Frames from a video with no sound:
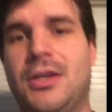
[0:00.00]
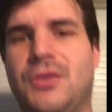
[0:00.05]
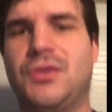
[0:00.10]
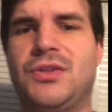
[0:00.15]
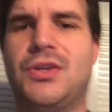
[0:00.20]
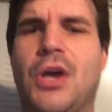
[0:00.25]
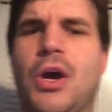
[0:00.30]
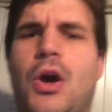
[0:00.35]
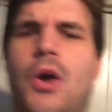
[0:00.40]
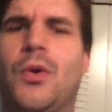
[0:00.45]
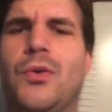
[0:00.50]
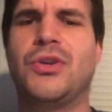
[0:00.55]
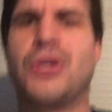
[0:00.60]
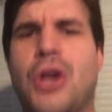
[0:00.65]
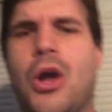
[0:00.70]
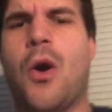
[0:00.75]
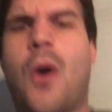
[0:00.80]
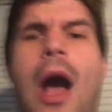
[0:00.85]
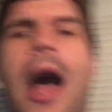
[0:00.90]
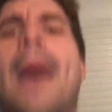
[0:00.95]
So,
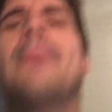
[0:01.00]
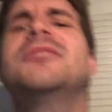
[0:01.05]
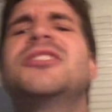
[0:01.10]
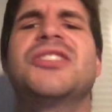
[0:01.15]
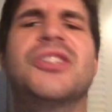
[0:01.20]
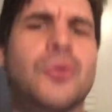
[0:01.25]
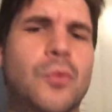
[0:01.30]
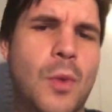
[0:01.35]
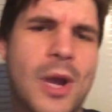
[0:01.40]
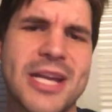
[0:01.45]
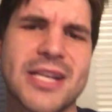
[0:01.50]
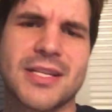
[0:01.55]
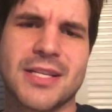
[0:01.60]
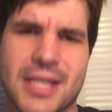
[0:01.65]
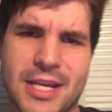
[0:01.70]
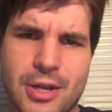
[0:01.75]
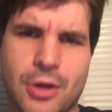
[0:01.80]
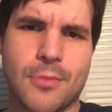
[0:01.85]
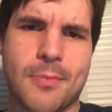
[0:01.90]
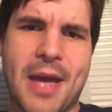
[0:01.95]
I'm still waiting
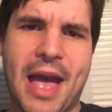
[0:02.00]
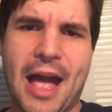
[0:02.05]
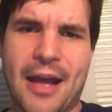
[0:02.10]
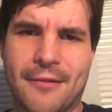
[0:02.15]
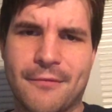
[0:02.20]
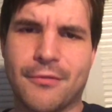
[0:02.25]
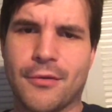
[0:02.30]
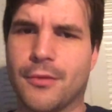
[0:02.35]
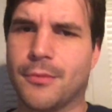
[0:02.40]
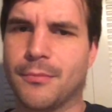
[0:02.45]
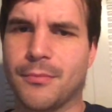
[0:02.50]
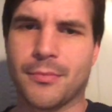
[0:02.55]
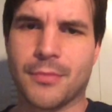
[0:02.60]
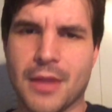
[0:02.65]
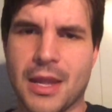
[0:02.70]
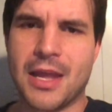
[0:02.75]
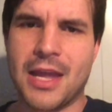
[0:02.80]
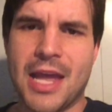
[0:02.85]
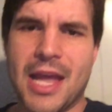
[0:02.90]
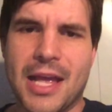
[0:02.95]
to hear back from
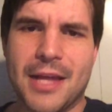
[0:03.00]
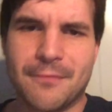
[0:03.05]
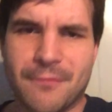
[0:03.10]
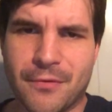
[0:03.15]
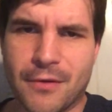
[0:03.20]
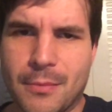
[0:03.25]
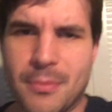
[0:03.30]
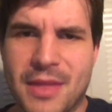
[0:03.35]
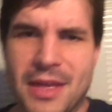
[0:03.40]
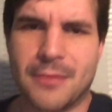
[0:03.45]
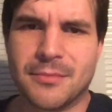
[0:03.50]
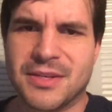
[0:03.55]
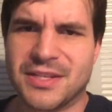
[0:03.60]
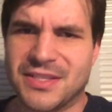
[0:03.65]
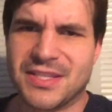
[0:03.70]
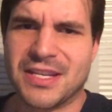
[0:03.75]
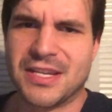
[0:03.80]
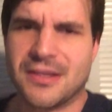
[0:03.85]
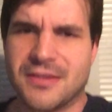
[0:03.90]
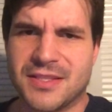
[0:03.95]
them to
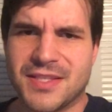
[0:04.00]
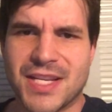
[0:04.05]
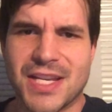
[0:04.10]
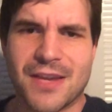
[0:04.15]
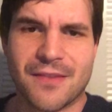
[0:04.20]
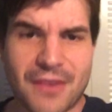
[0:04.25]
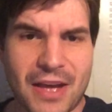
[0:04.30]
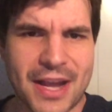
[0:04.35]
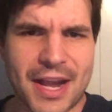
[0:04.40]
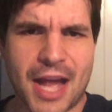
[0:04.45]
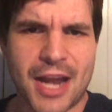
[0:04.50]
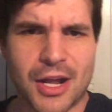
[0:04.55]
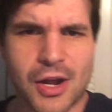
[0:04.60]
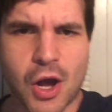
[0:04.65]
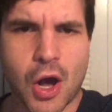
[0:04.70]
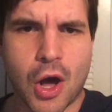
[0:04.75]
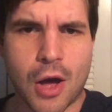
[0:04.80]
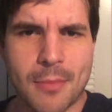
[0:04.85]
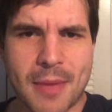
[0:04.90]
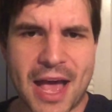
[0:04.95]
see if I got a
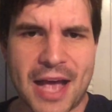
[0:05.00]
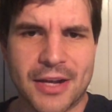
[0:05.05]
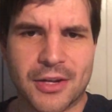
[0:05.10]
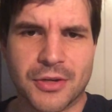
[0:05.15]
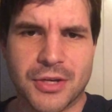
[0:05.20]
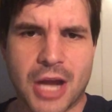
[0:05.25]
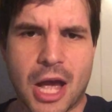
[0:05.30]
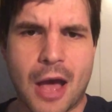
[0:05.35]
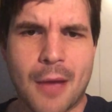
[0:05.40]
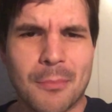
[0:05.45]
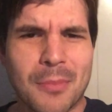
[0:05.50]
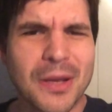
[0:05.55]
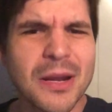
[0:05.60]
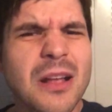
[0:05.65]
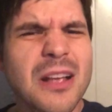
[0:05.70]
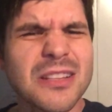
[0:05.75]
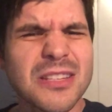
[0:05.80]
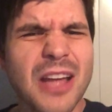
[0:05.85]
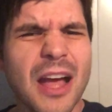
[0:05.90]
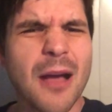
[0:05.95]
call back or not. But
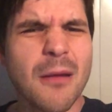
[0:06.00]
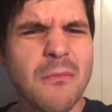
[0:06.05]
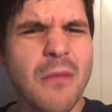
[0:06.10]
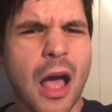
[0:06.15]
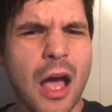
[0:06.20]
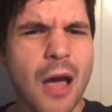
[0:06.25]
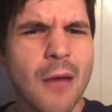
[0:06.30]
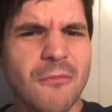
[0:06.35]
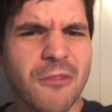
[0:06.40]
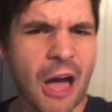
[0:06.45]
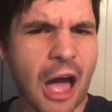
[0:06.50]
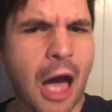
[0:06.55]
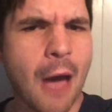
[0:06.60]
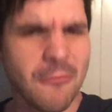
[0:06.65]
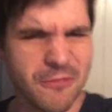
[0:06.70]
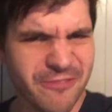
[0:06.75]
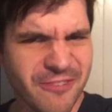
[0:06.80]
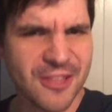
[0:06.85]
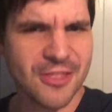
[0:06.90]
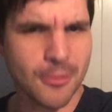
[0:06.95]

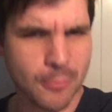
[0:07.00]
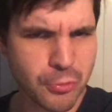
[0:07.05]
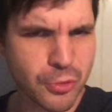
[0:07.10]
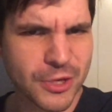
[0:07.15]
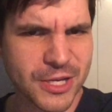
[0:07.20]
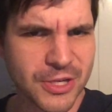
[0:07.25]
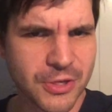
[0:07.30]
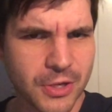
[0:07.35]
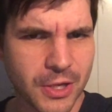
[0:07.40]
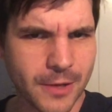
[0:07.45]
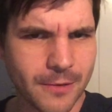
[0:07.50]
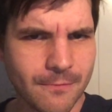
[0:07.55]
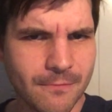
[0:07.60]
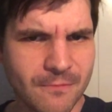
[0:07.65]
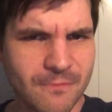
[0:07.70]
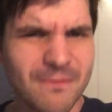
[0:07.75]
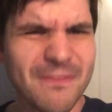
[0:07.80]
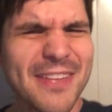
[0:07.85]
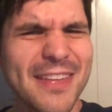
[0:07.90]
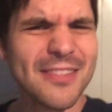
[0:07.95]
I'm feeling pretty good,
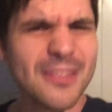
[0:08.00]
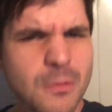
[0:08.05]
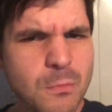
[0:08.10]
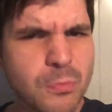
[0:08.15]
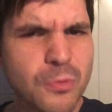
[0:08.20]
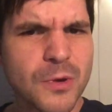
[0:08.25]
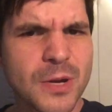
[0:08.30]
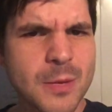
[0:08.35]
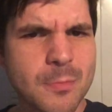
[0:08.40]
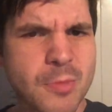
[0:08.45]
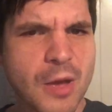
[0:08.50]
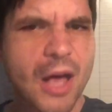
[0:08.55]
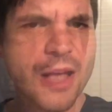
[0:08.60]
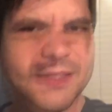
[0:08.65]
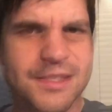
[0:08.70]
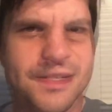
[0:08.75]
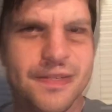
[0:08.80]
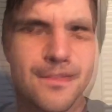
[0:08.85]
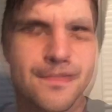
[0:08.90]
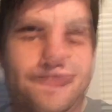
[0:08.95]
feeling pretty
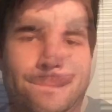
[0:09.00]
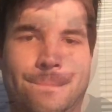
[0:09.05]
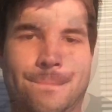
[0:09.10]
positive.